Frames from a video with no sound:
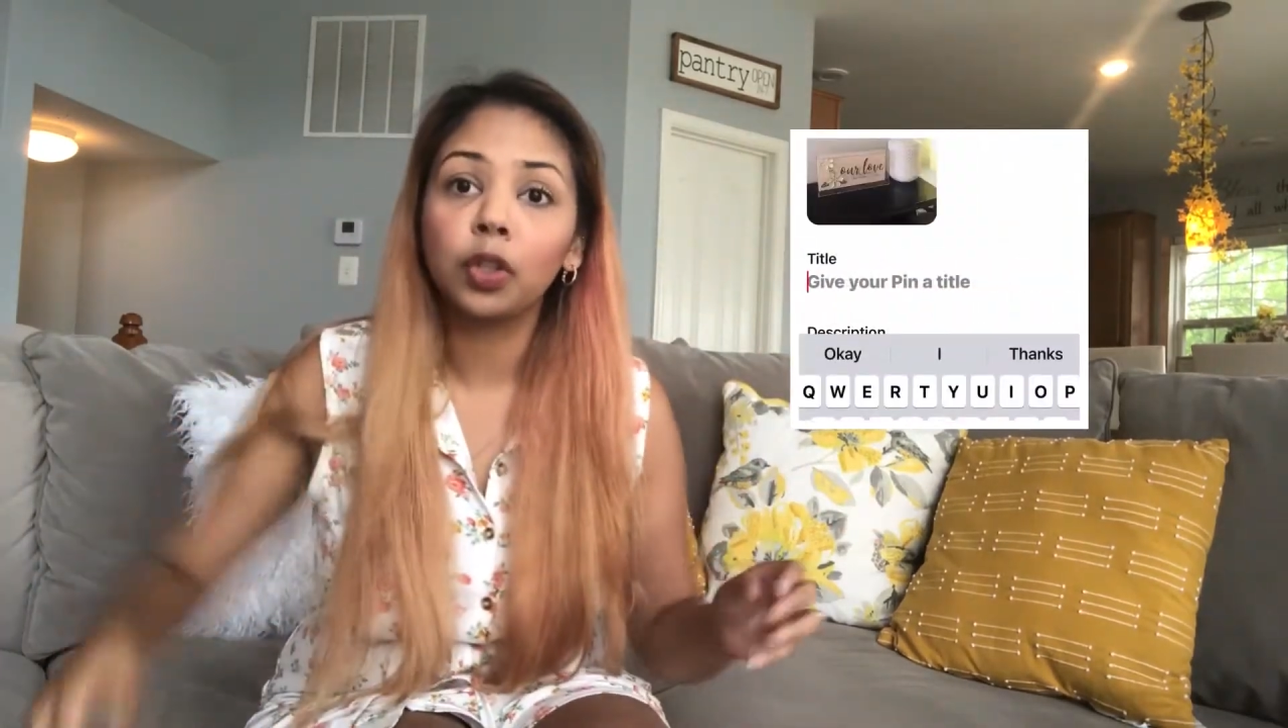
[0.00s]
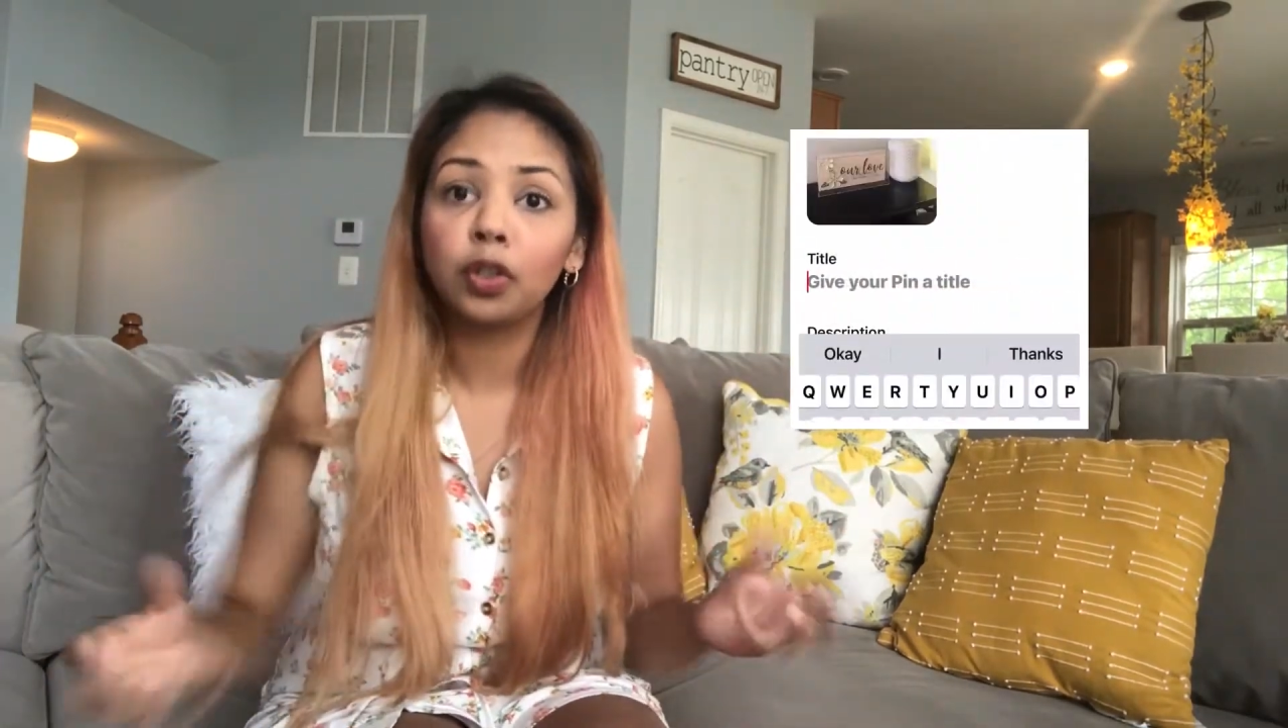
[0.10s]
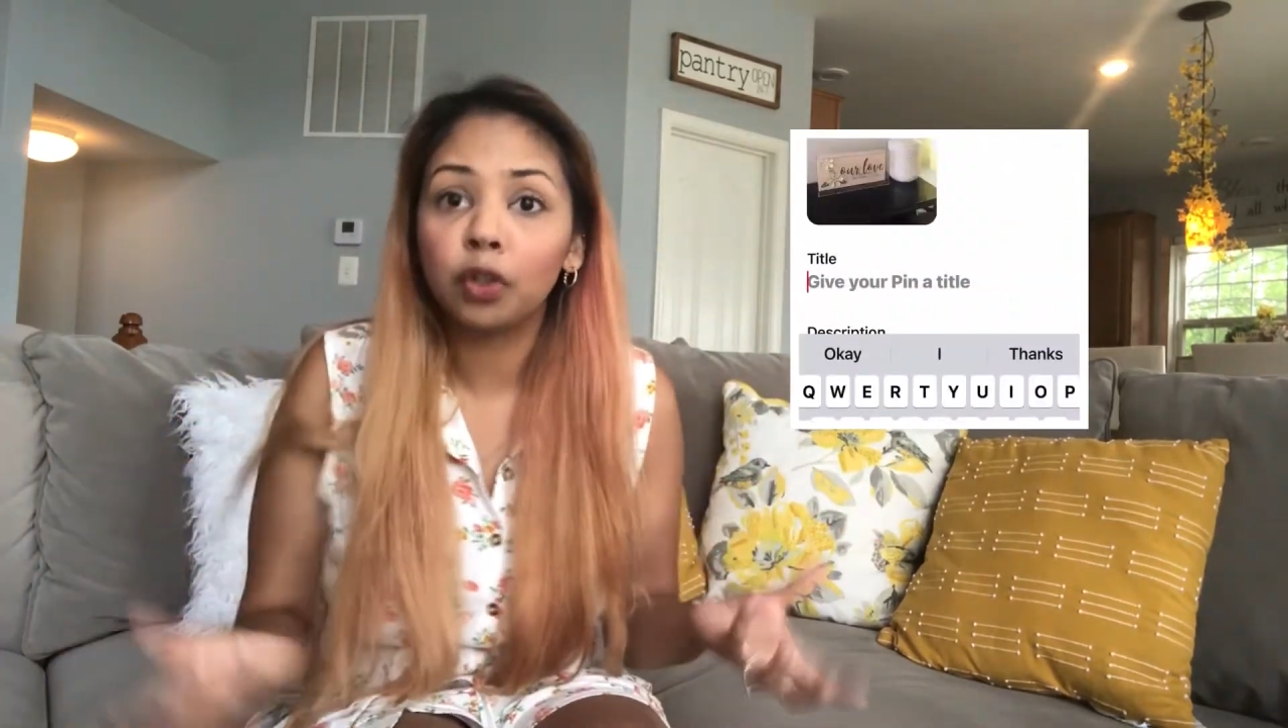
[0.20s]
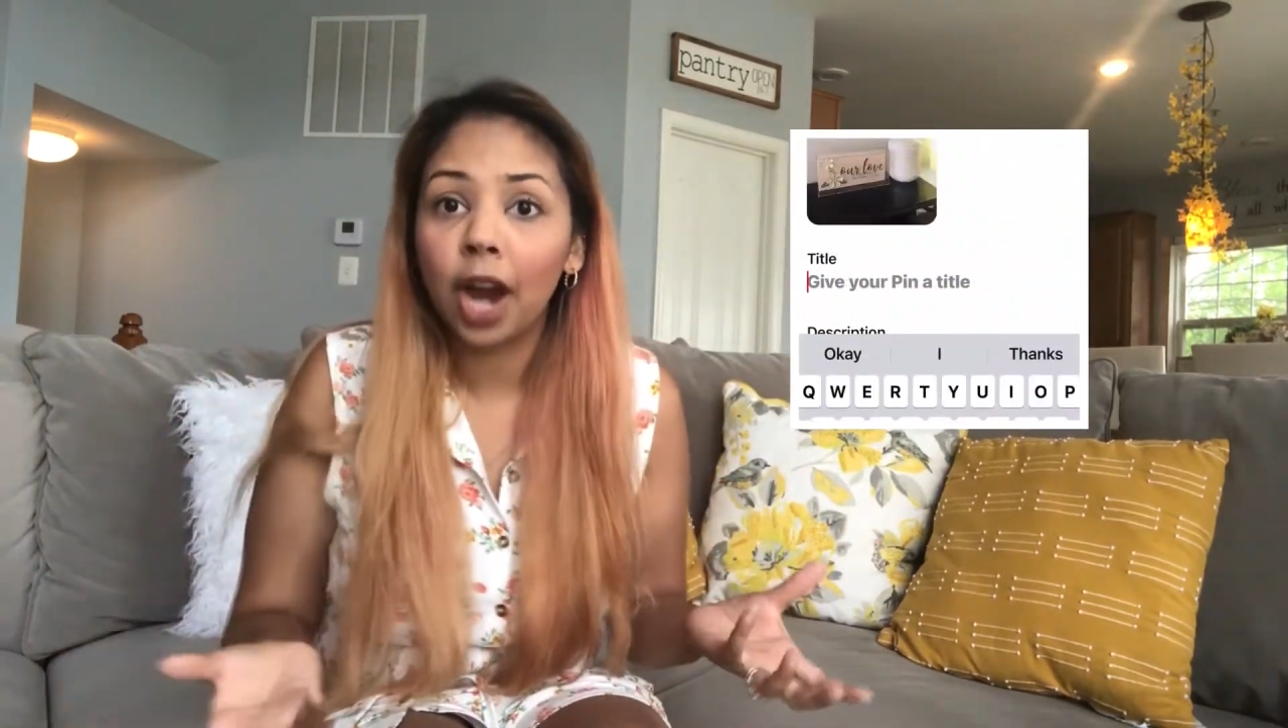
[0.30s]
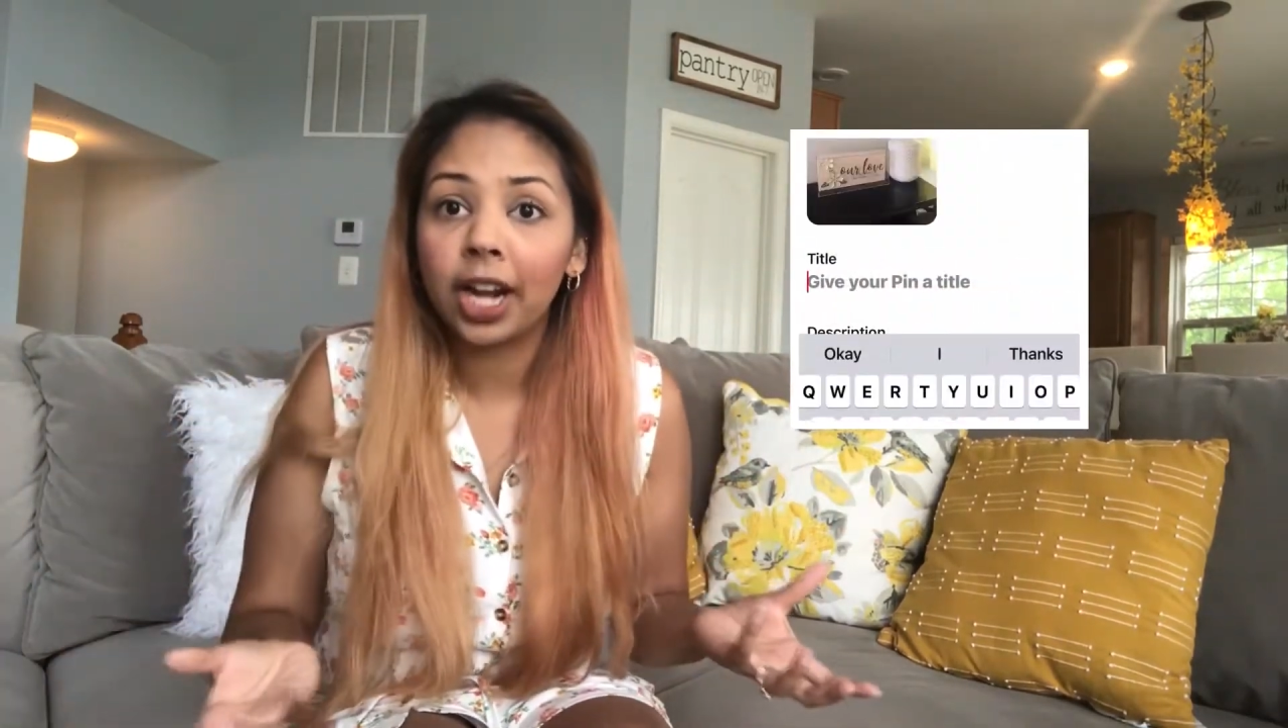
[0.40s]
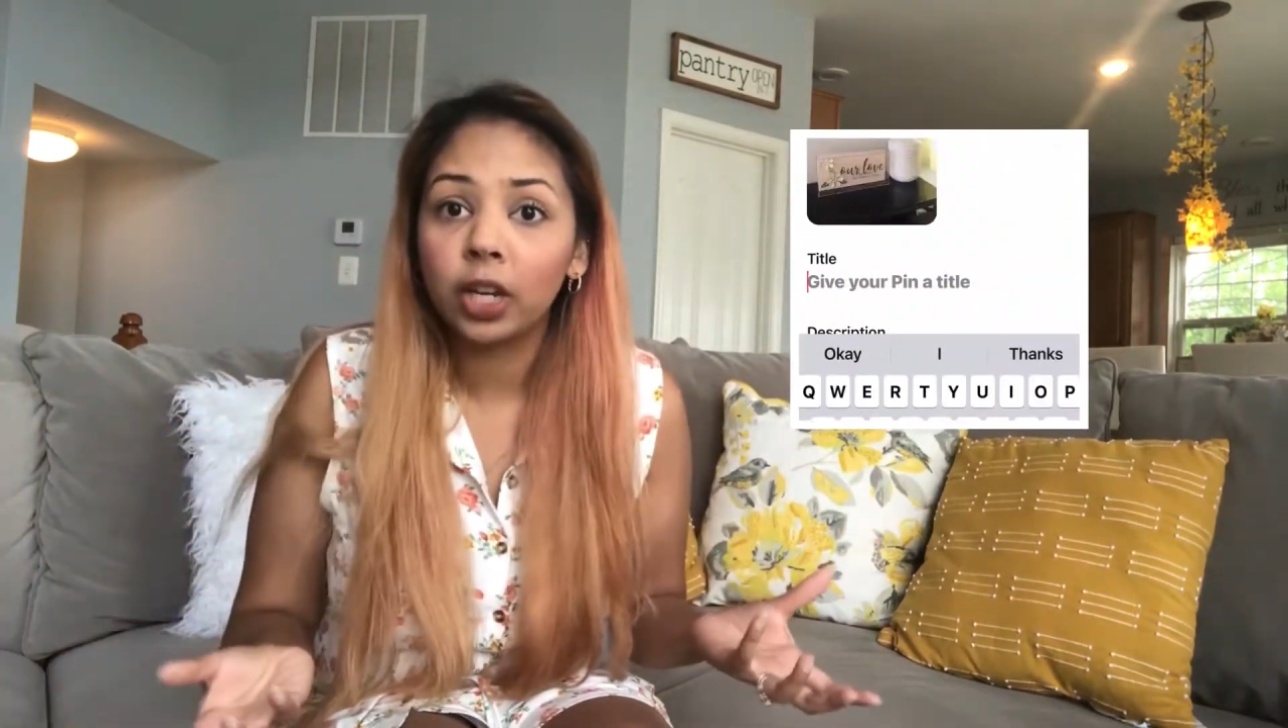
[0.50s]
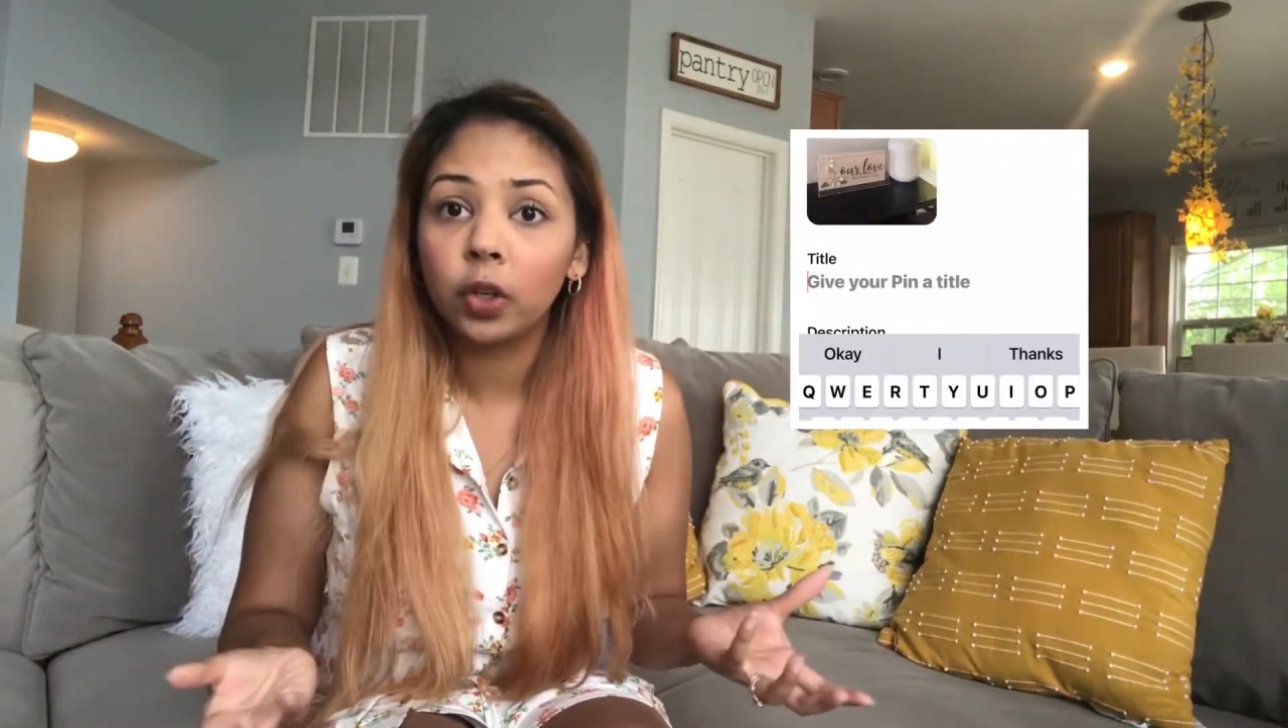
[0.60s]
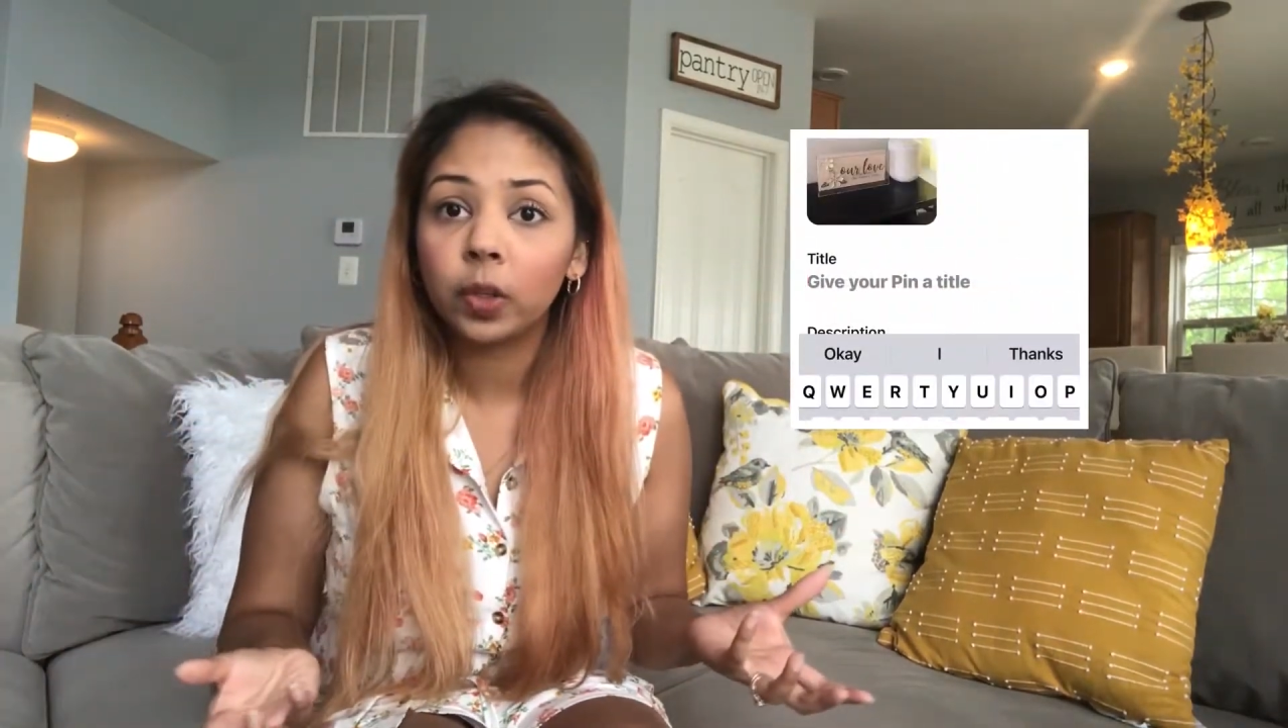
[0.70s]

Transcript: try to use